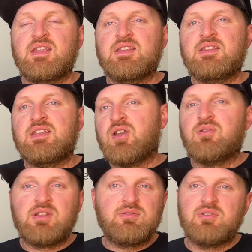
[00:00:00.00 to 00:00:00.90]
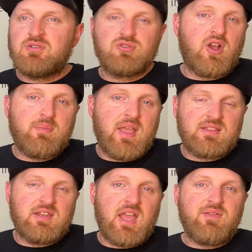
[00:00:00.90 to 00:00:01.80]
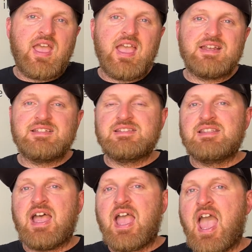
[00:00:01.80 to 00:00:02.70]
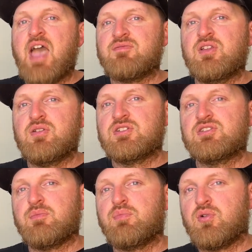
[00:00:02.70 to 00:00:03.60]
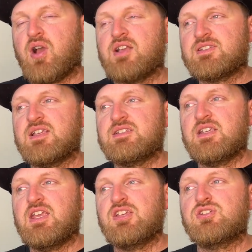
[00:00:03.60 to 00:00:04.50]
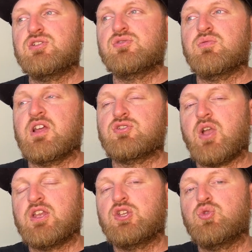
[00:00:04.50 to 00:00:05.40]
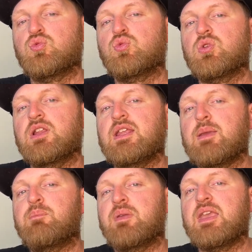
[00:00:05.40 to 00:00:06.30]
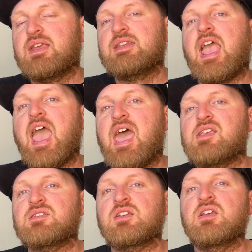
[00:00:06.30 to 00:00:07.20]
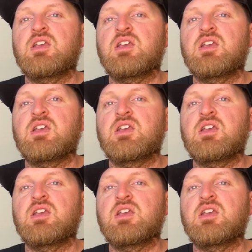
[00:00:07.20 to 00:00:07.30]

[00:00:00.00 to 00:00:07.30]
The only real drawback that I've had is that I have noticed some processing issues when I try to do really big tasks,